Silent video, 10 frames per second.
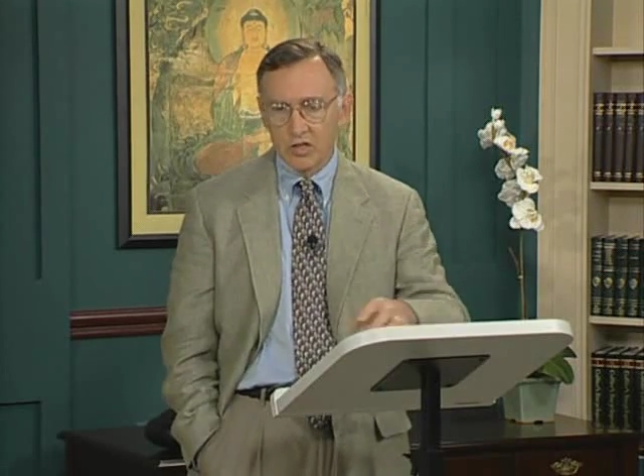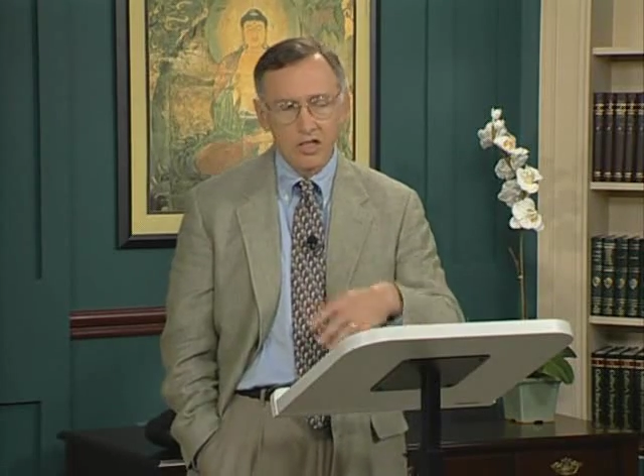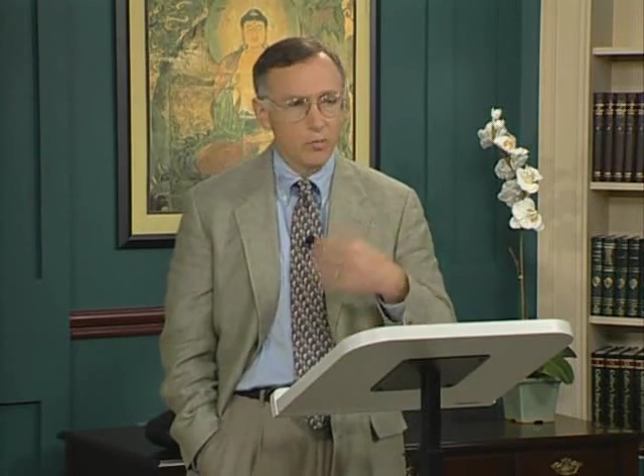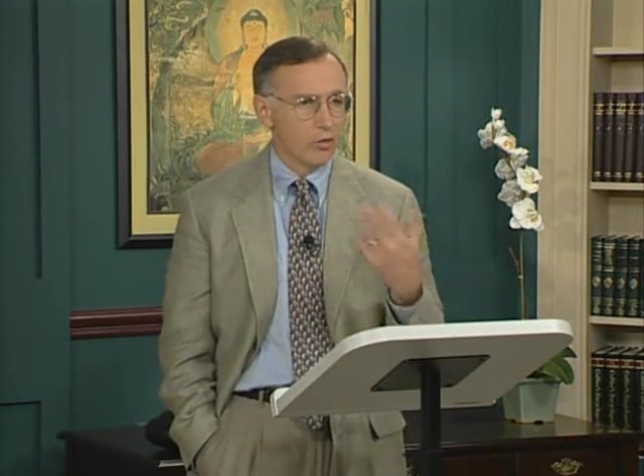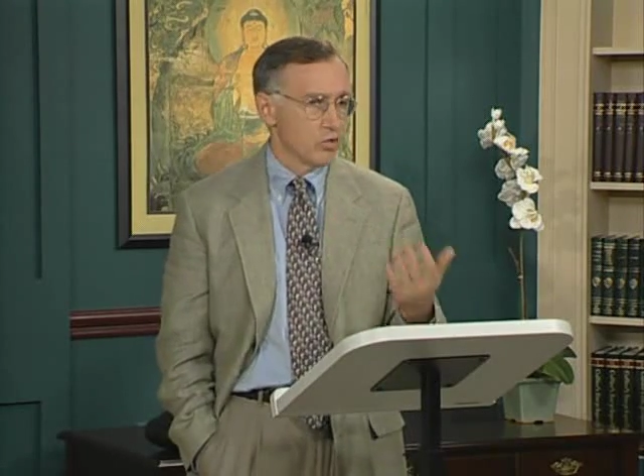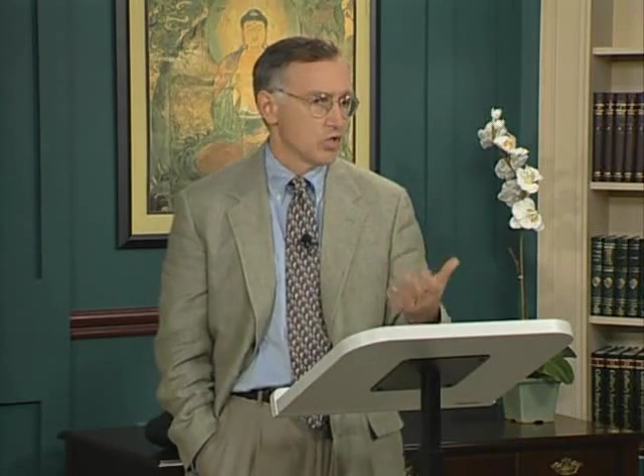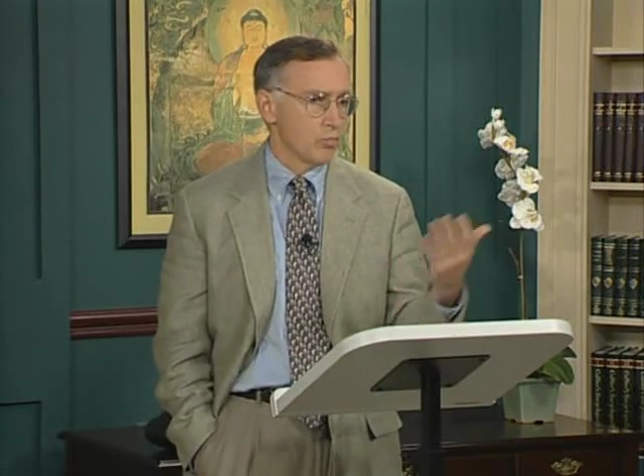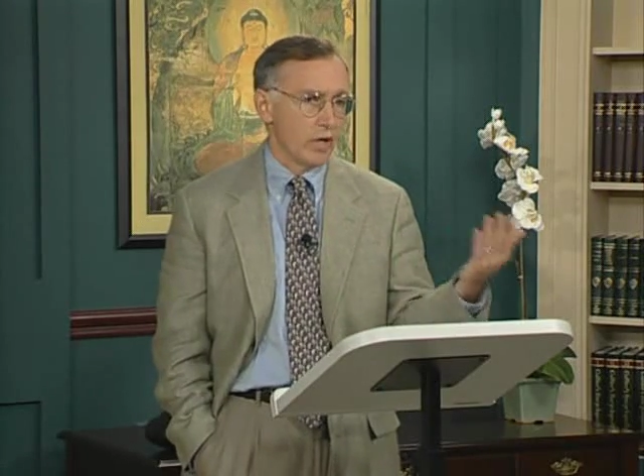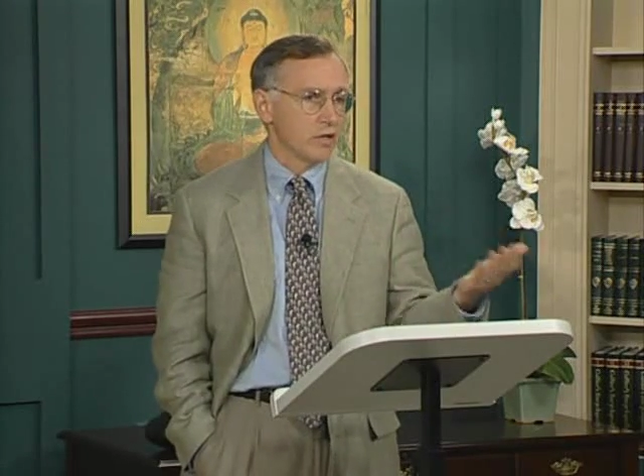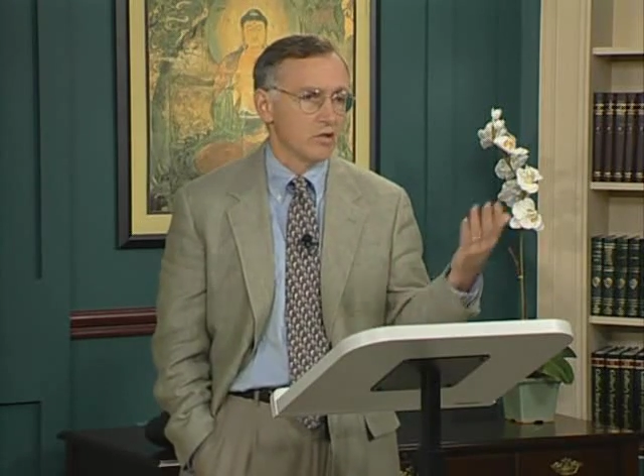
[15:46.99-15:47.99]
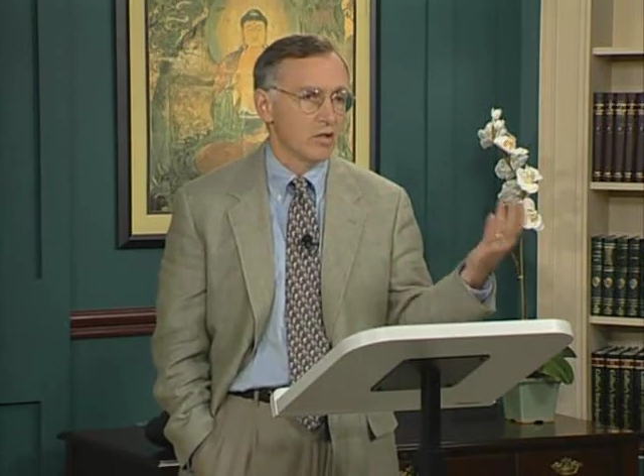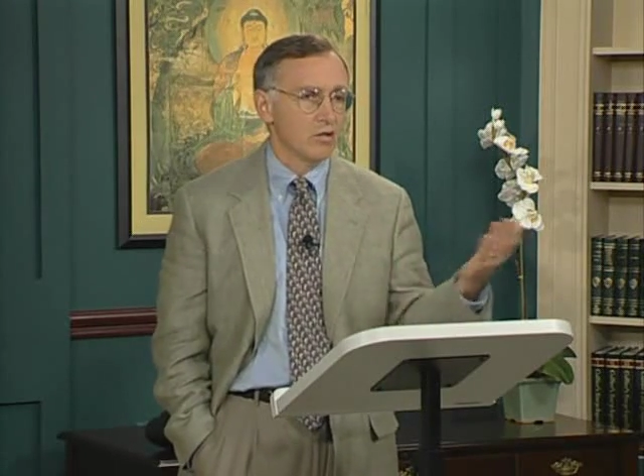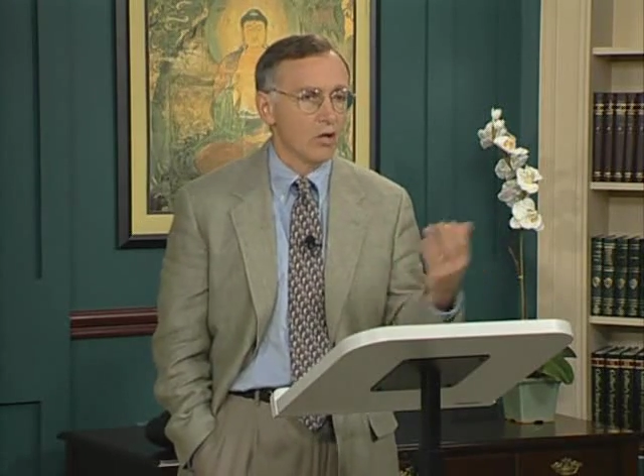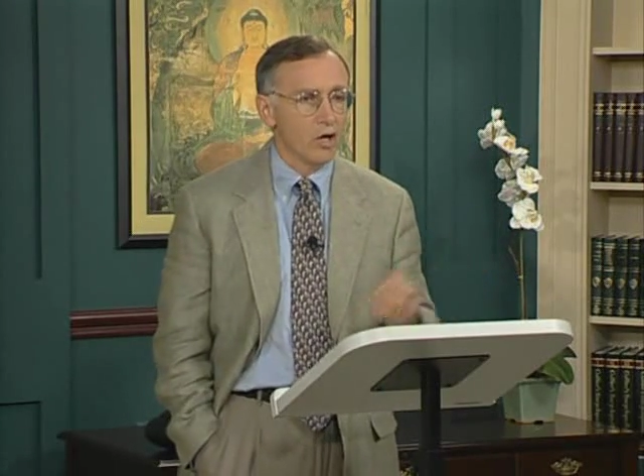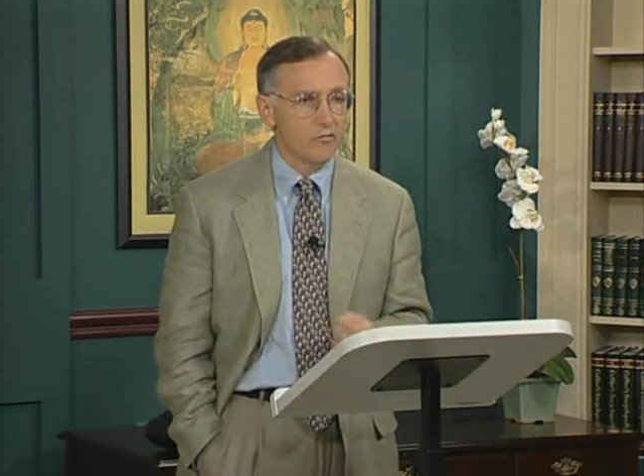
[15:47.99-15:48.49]
deeply respected
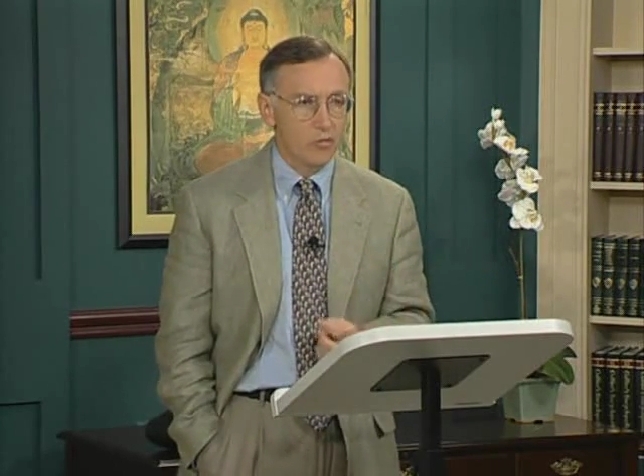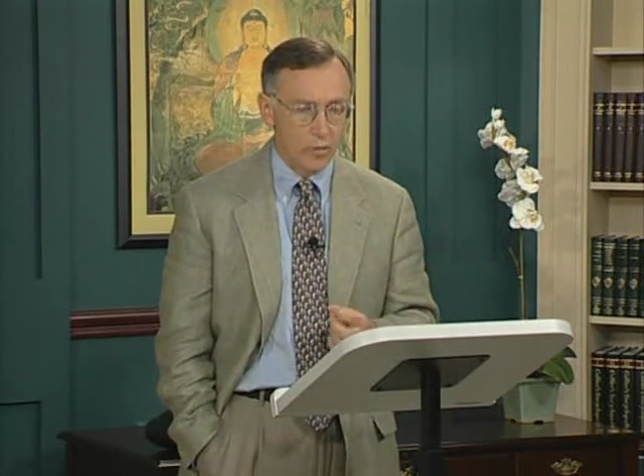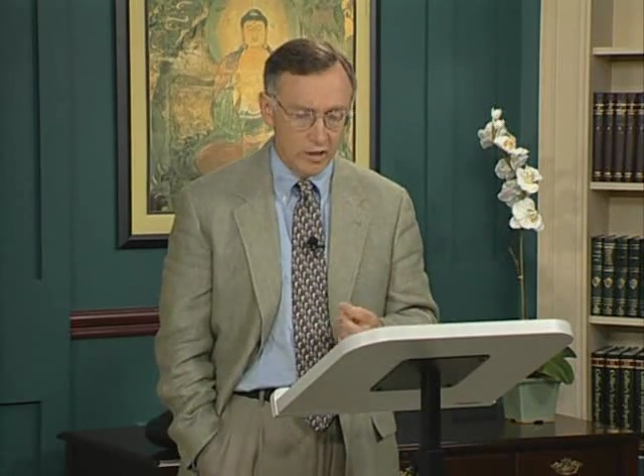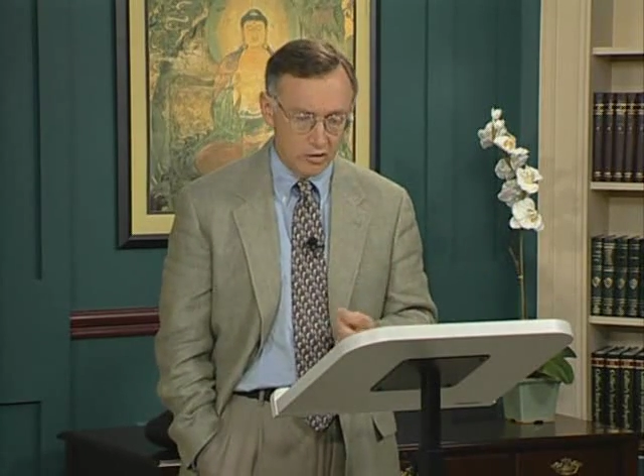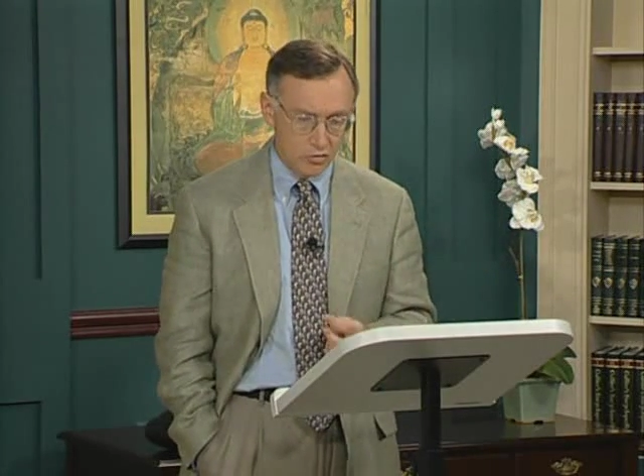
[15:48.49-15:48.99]
and loved by